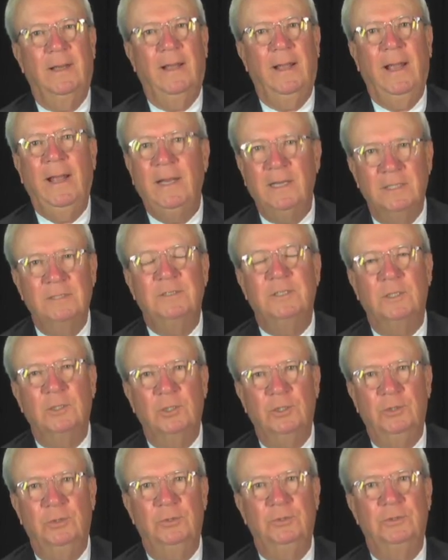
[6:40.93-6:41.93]
hated to
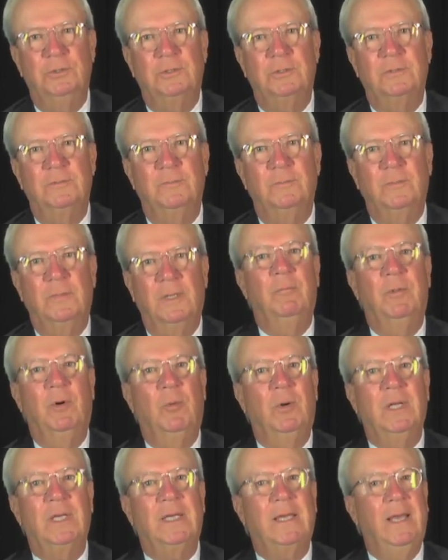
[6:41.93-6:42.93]
lose, but
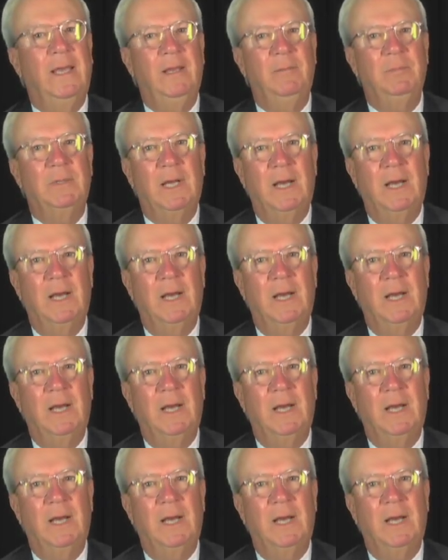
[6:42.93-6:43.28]
when it came